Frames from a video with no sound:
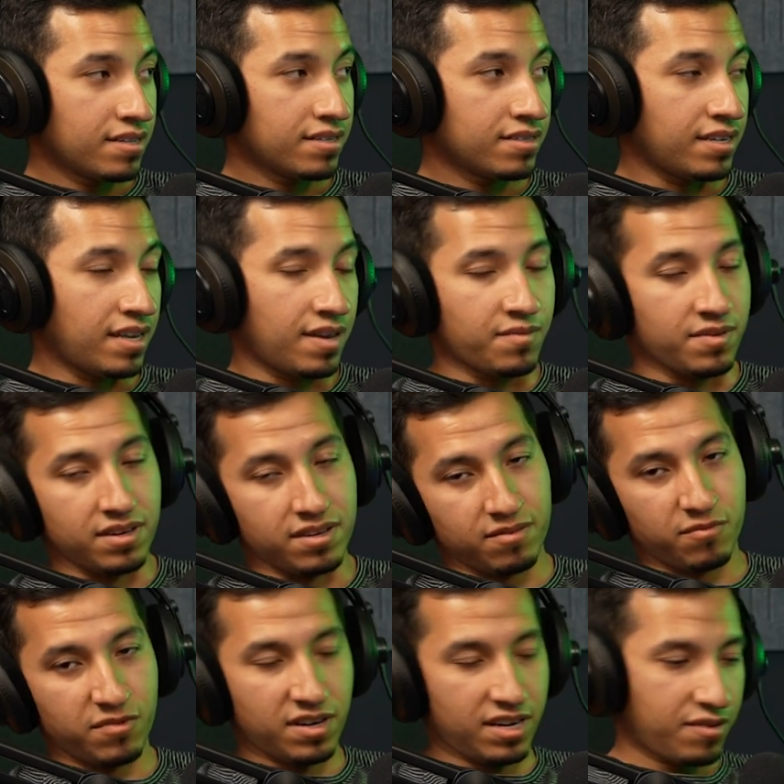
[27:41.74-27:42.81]
Damn, man.
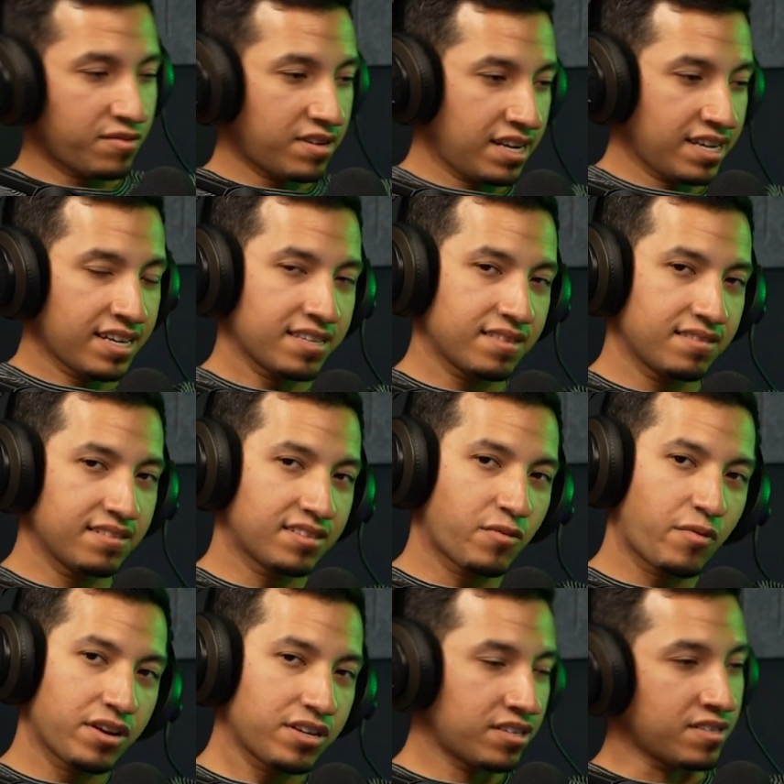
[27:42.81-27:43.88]
When I get these
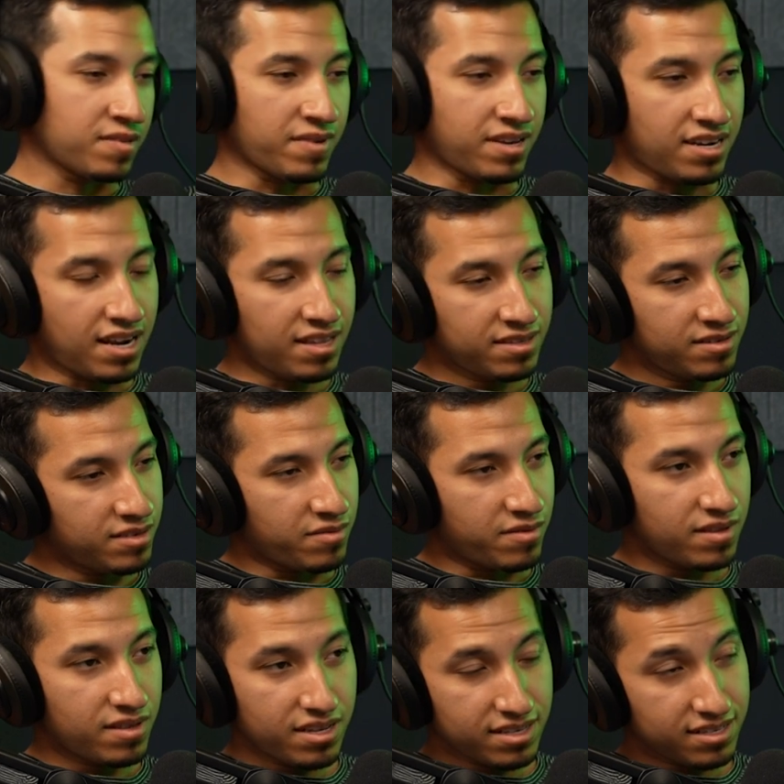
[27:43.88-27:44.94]
questions, man, I literally
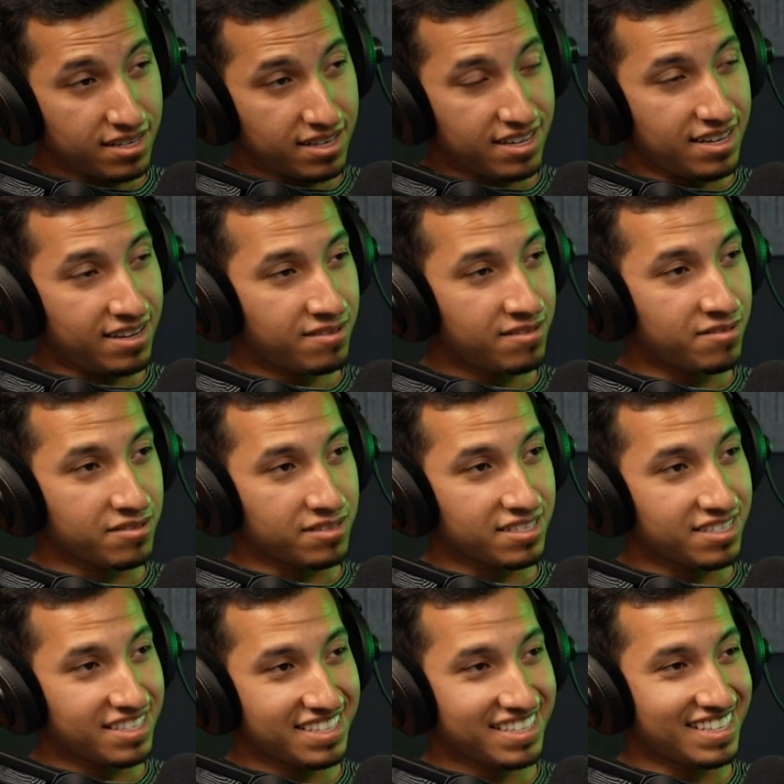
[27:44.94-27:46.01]
realize I don't know.
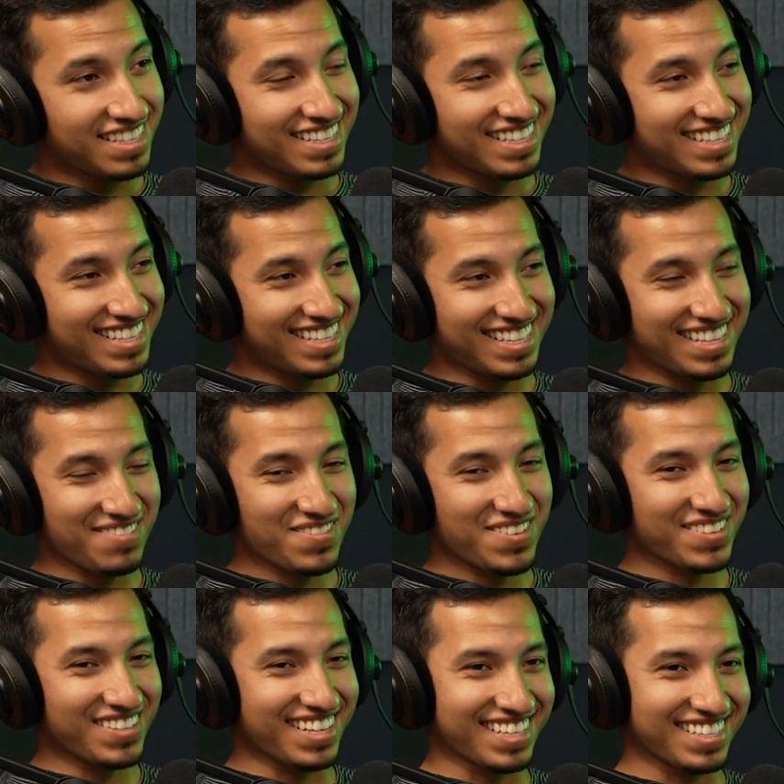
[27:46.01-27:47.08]
I
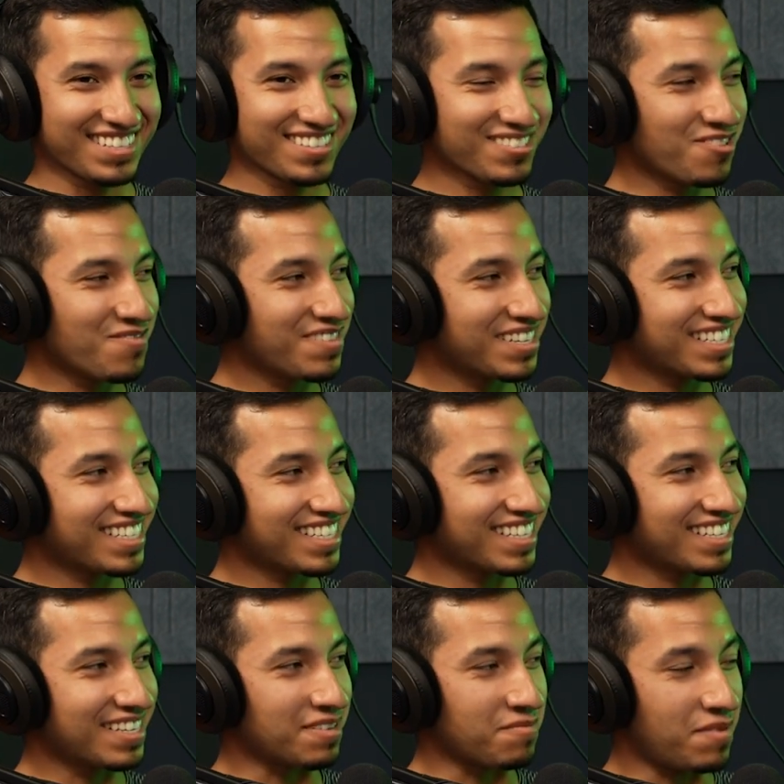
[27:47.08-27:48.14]
feel like there's so much
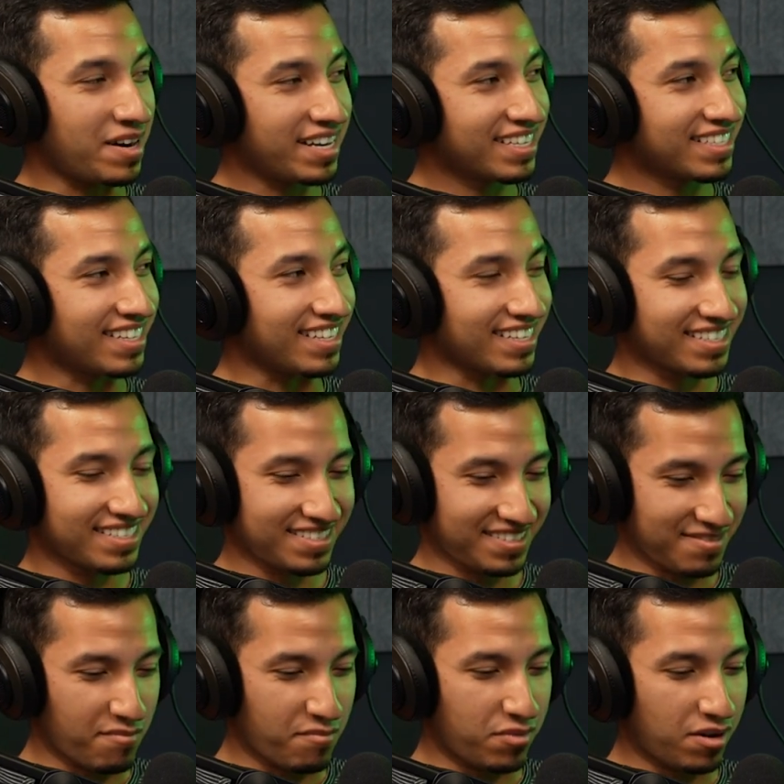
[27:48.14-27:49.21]
shit in my like
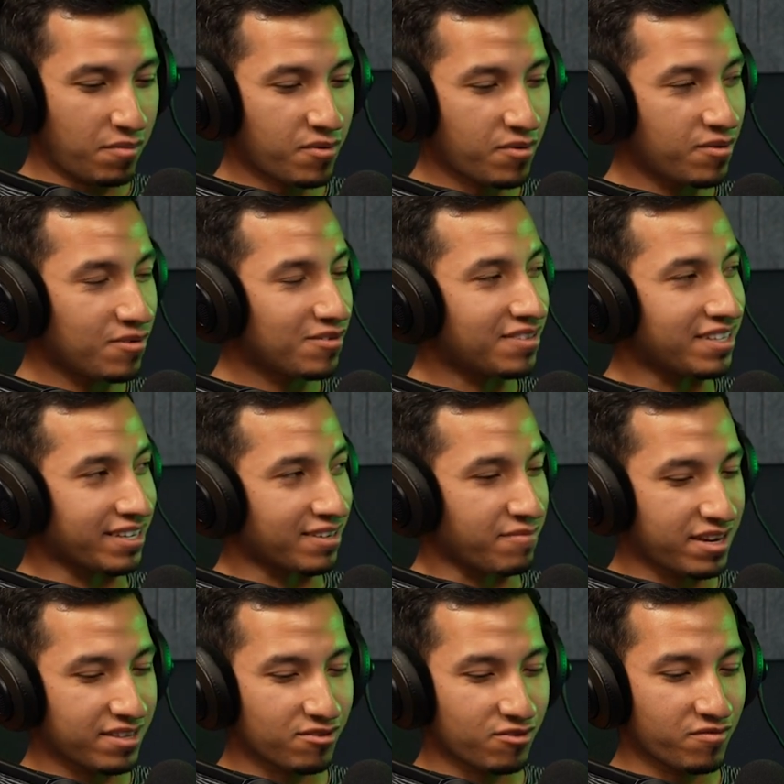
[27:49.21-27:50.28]
bubble, like my
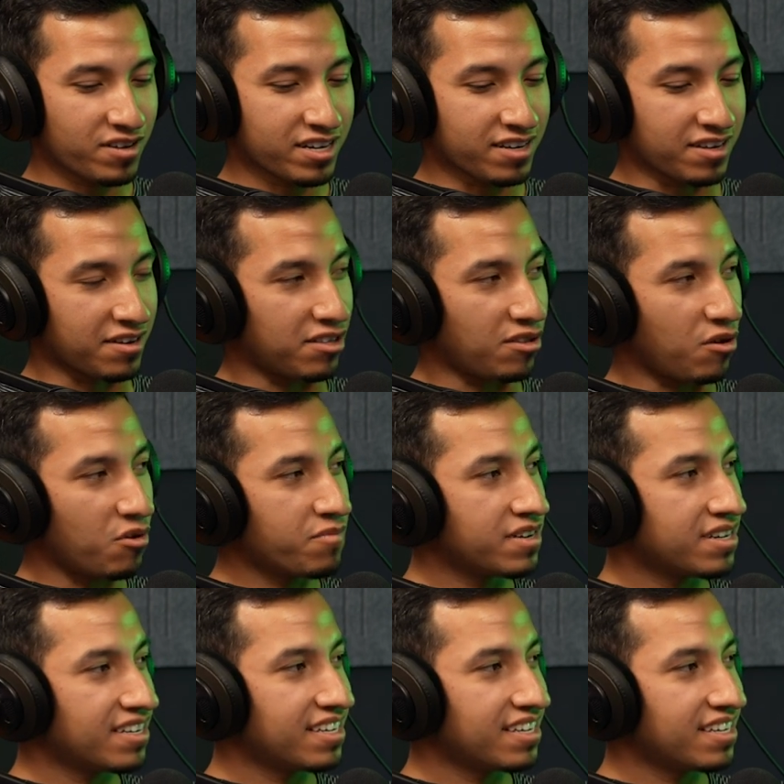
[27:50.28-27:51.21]
little fucking globe,